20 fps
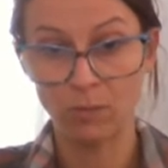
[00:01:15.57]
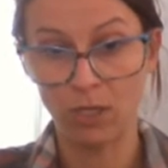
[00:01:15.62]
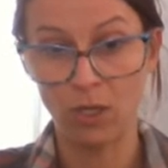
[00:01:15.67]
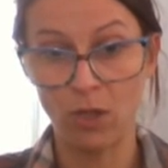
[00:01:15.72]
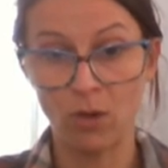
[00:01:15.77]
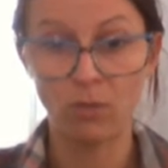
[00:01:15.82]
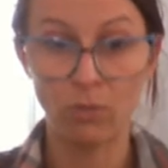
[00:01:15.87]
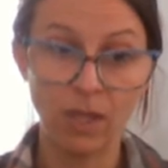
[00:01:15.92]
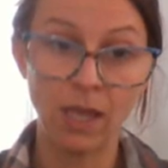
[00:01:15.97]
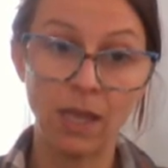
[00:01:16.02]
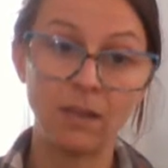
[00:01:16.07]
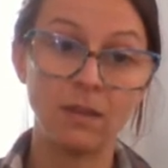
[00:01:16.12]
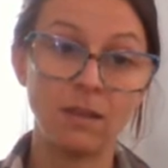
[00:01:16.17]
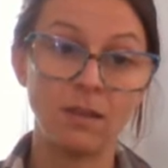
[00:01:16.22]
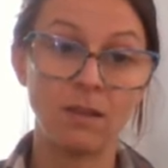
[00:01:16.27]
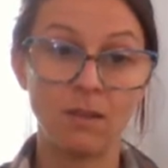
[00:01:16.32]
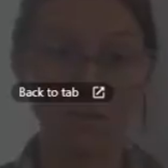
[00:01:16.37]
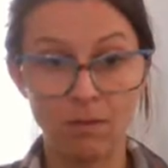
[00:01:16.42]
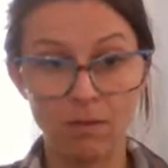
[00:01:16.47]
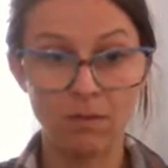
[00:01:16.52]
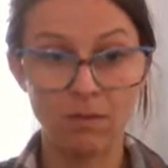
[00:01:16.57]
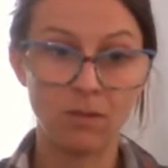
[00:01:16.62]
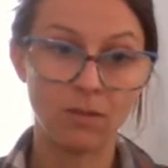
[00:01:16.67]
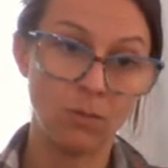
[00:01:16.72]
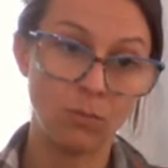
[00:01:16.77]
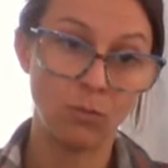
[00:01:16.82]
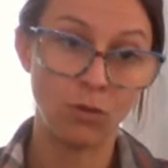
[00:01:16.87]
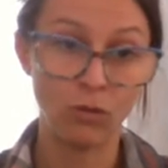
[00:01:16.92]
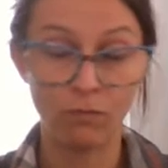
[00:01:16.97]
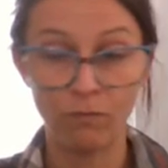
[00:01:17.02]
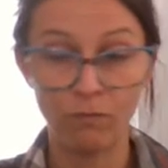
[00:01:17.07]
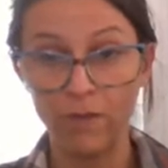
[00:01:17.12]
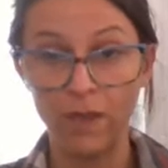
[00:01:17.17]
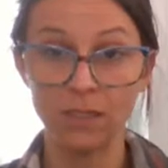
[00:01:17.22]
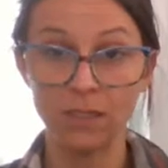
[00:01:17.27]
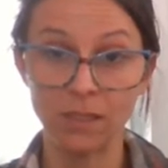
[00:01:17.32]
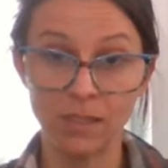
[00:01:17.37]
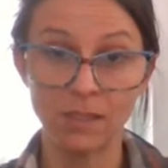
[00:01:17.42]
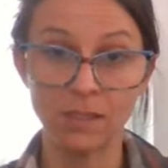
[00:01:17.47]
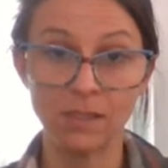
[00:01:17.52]
we know that the moon
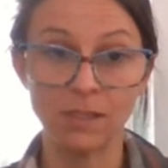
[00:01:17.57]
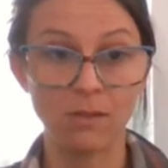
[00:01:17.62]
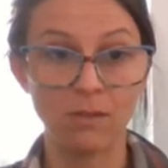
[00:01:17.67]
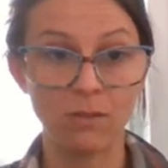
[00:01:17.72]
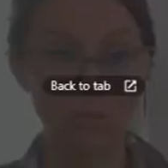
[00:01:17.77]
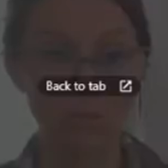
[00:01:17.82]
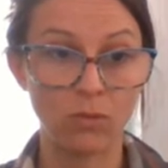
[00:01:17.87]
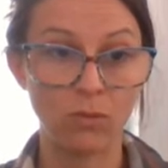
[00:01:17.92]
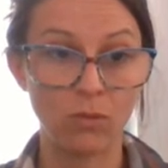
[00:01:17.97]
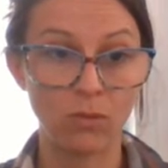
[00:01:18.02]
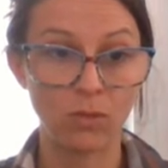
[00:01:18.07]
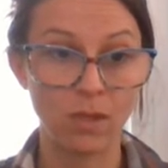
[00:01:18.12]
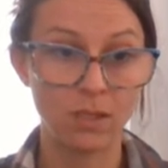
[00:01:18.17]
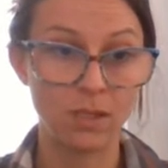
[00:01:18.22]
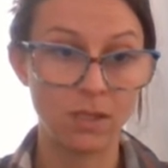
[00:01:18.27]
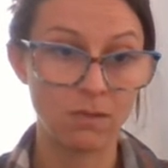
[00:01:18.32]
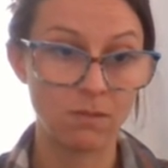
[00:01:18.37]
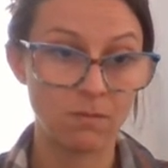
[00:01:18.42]
phases through